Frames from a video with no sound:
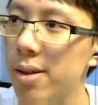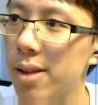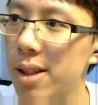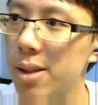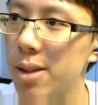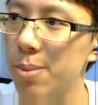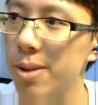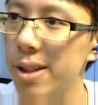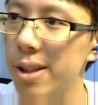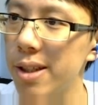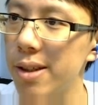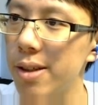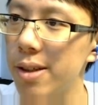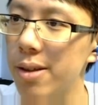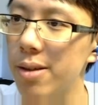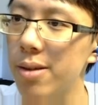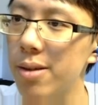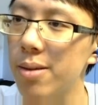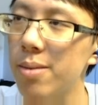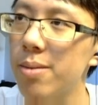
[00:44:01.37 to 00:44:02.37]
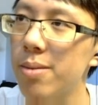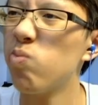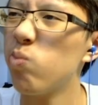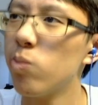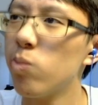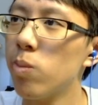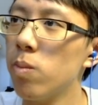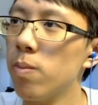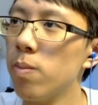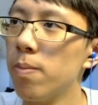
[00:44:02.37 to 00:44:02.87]
That's pretty good.
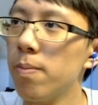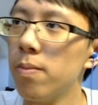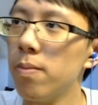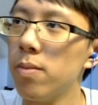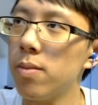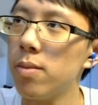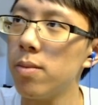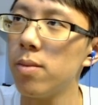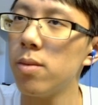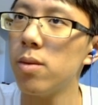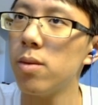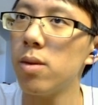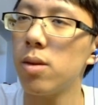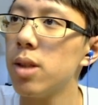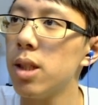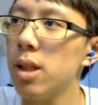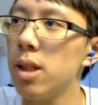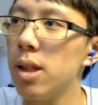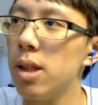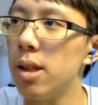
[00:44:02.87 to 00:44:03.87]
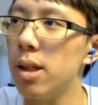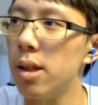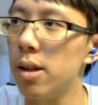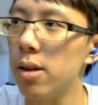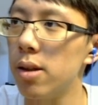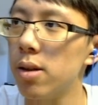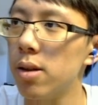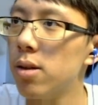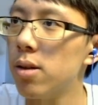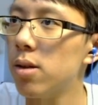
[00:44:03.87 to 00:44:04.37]

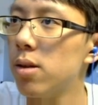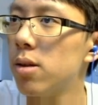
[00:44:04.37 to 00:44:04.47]
Okay,